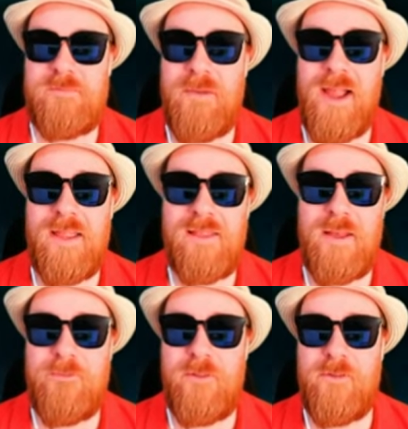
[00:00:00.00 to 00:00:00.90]
my
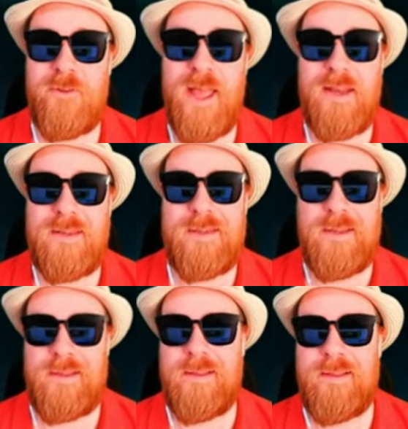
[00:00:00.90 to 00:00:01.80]
level of
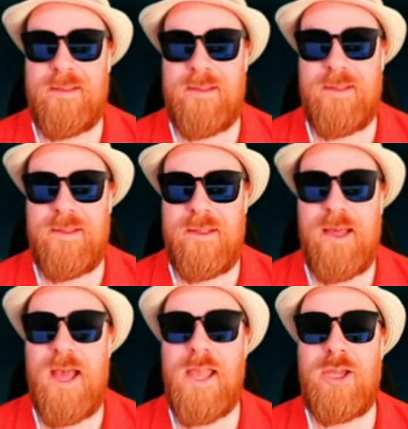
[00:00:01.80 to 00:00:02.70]
editing.
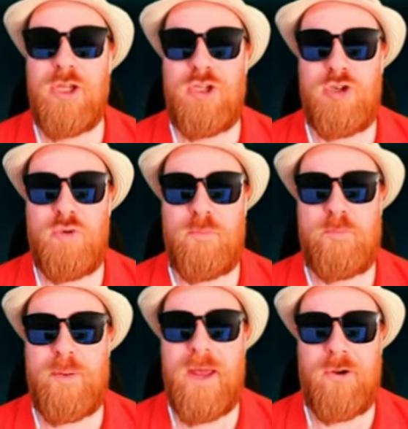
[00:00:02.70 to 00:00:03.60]
I could
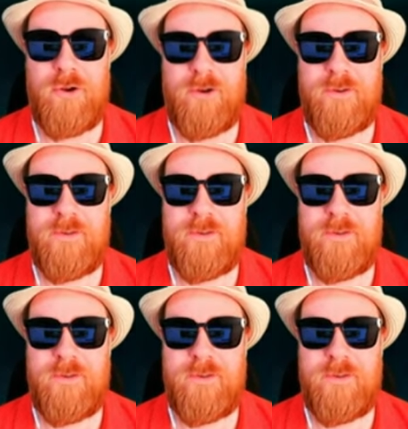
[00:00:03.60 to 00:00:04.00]
do better.